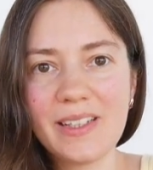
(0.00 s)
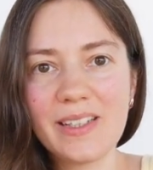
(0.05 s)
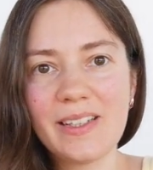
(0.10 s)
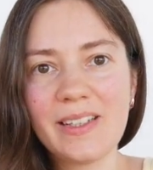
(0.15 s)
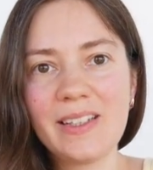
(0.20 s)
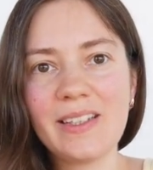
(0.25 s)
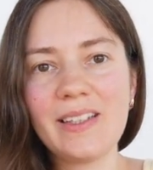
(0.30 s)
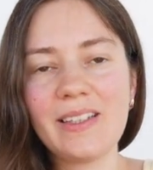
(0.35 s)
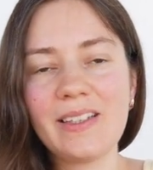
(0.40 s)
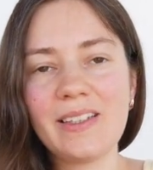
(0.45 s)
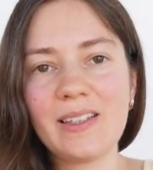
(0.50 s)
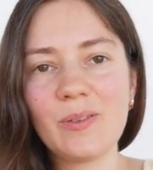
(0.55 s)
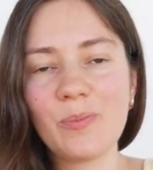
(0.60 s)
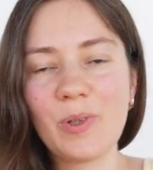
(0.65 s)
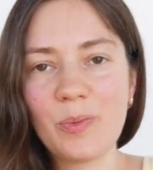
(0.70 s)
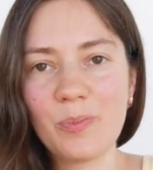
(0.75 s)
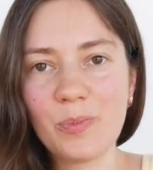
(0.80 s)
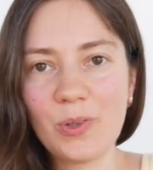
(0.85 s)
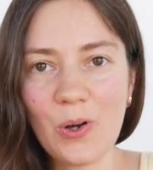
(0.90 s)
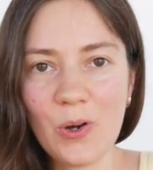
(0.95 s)
in
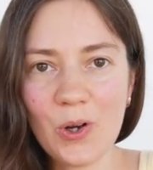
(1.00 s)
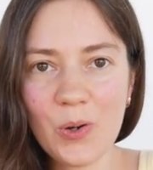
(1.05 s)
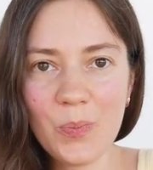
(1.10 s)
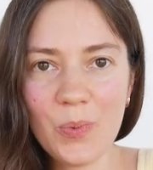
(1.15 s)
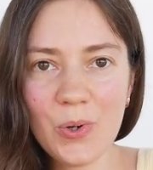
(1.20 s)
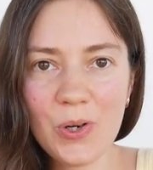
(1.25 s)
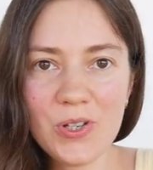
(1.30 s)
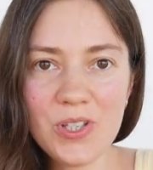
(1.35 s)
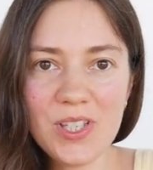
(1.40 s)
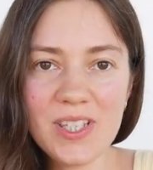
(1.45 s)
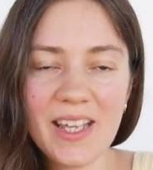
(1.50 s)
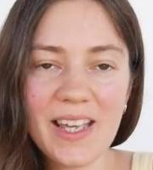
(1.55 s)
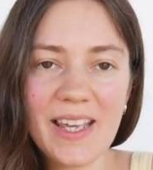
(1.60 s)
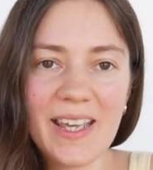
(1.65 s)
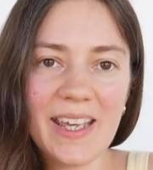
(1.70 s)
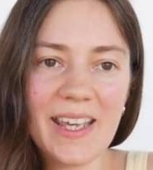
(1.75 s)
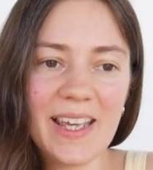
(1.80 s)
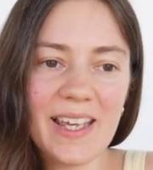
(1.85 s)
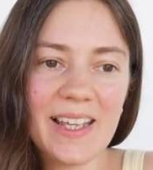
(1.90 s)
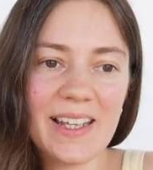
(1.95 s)
my blog post,
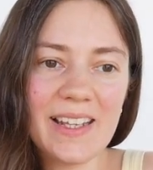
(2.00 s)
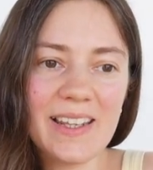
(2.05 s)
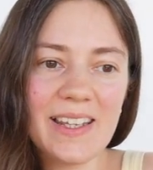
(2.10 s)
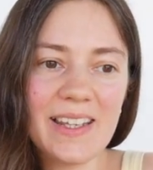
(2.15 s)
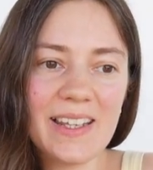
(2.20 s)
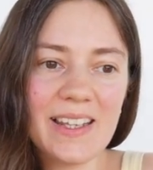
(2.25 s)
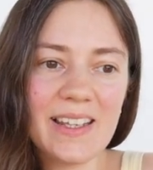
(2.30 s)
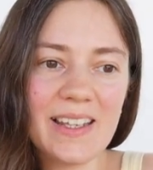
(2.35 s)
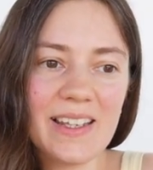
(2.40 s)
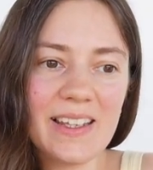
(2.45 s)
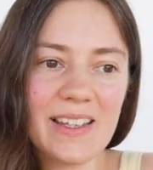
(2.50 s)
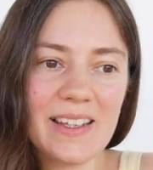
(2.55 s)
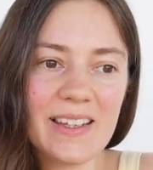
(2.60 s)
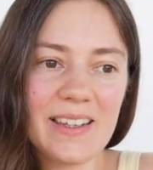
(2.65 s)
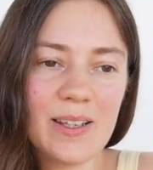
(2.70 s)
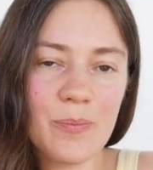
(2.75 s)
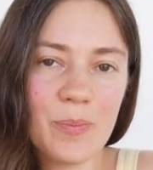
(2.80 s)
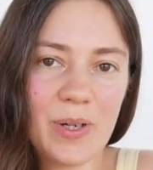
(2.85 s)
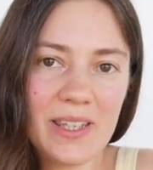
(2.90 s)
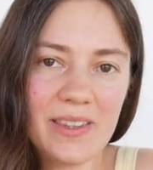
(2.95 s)
and
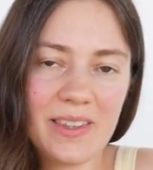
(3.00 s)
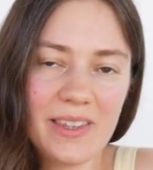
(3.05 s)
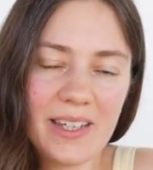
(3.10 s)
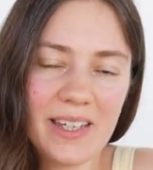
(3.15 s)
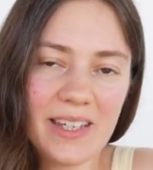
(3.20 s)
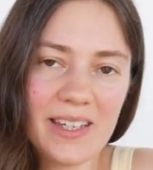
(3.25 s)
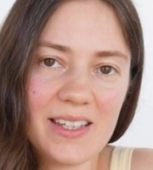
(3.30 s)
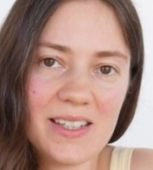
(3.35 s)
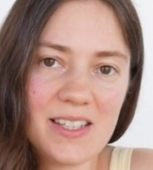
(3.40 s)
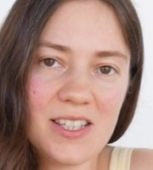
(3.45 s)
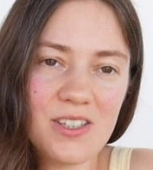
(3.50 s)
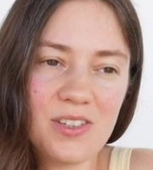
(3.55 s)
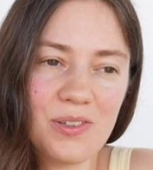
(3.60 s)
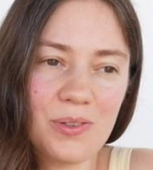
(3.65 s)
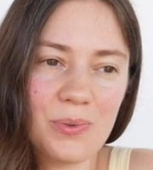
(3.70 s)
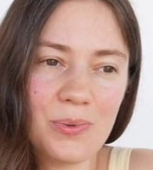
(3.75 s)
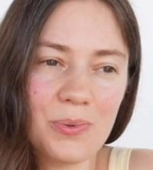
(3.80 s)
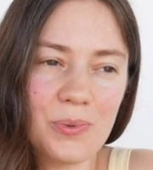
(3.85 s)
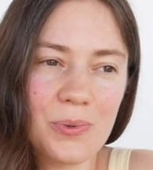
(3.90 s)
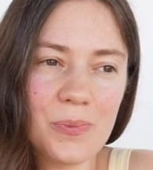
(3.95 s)
the main thing is
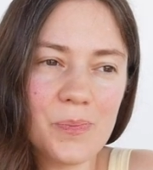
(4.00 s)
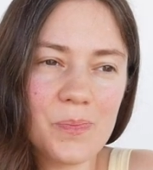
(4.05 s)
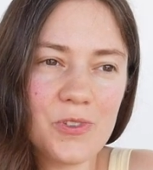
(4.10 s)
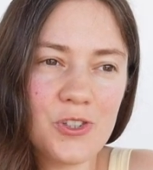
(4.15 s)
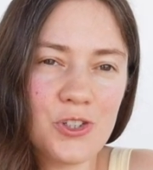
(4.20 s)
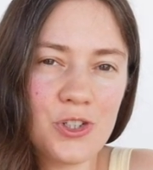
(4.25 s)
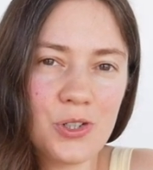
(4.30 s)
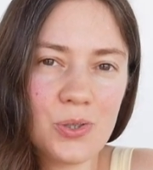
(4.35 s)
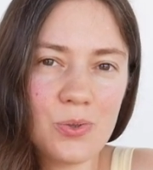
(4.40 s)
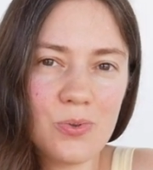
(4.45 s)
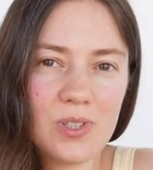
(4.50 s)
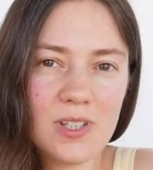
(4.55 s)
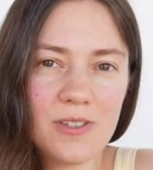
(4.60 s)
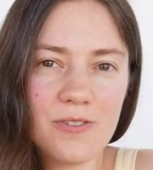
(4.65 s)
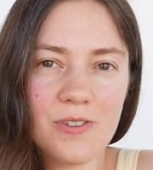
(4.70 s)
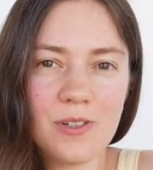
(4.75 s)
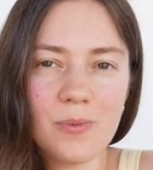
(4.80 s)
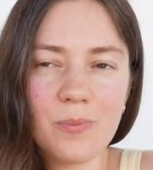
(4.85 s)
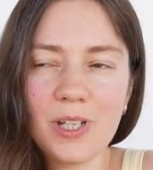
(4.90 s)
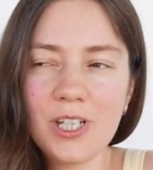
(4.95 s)
to choose
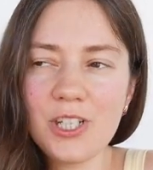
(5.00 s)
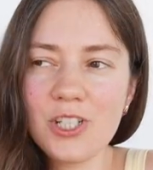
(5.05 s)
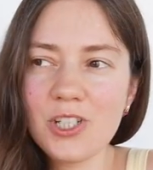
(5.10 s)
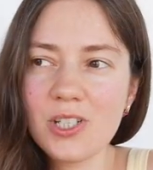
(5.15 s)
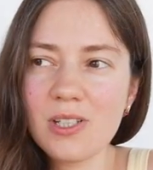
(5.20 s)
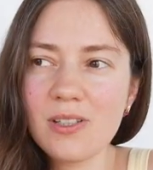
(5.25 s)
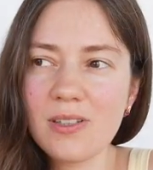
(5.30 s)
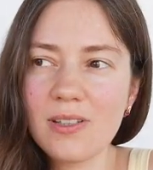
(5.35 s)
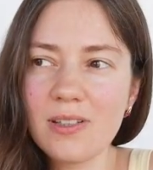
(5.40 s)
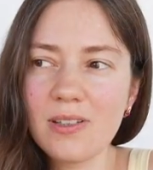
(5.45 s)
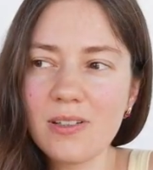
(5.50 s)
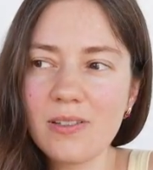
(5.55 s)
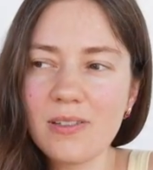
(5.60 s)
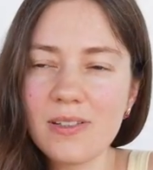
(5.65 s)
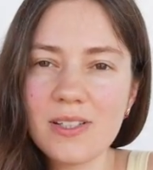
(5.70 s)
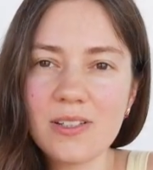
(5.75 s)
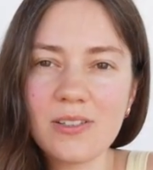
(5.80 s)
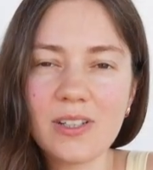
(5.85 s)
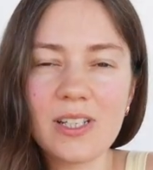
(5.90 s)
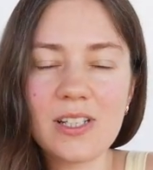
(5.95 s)
affirmations that
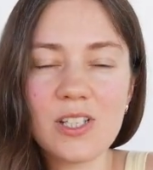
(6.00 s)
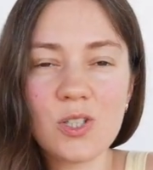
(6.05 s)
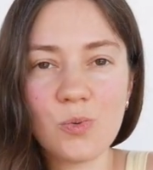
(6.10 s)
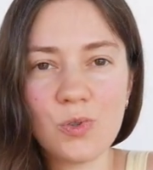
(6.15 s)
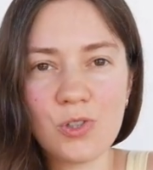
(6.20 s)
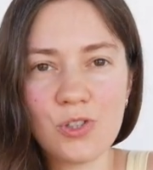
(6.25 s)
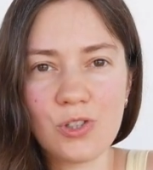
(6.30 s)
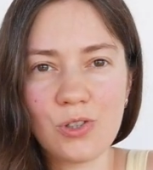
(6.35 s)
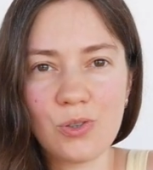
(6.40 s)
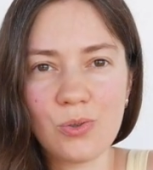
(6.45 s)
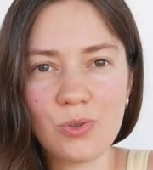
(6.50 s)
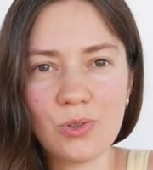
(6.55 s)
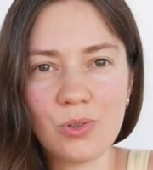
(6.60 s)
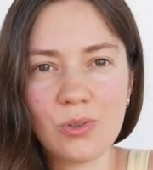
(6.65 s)
resonates with you.